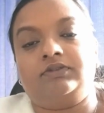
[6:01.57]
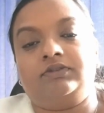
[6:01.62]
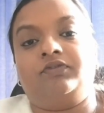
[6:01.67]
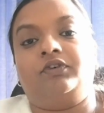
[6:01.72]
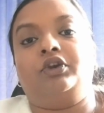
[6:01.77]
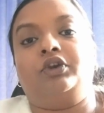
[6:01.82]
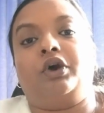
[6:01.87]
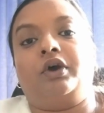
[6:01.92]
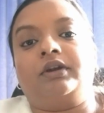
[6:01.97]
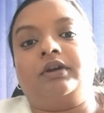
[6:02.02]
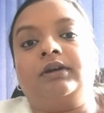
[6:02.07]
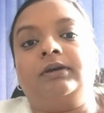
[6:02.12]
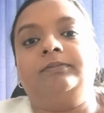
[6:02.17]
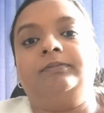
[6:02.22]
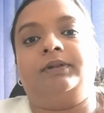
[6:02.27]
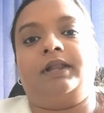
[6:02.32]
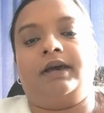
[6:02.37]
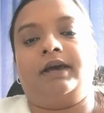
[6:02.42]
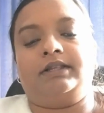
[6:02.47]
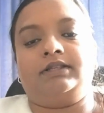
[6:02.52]
for
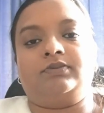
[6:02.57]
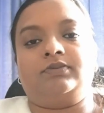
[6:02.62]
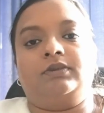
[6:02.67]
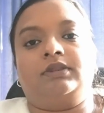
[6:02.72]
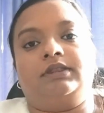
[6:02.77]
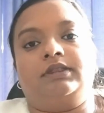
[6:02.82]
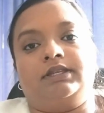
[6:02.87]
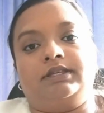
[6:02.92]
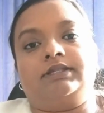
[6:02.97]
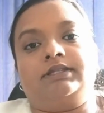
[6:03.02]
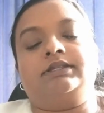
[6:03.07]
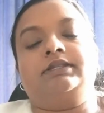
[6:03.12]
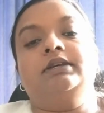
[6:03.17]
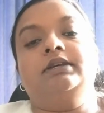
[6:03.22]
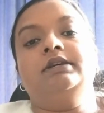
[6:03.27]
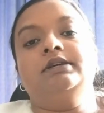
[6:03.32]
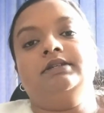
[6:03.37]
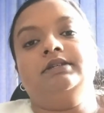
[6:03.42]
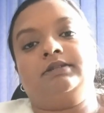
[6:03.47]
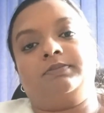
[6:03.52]
non-compliance with this
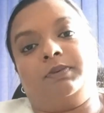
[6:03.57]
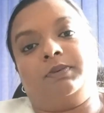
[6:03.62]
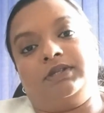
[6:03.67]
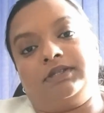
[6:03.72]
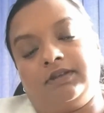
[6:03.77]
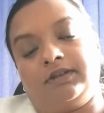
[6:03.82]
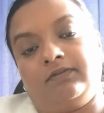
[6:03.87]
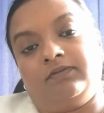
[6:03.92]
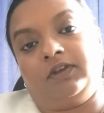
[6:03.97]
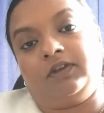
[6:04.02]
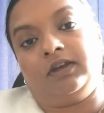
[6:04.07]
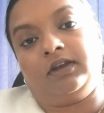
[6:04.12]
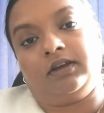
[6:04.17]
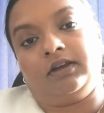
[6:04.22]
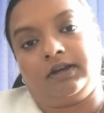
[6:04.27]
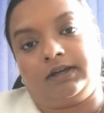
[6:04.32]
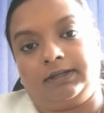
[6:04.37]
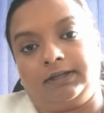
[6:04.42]
specific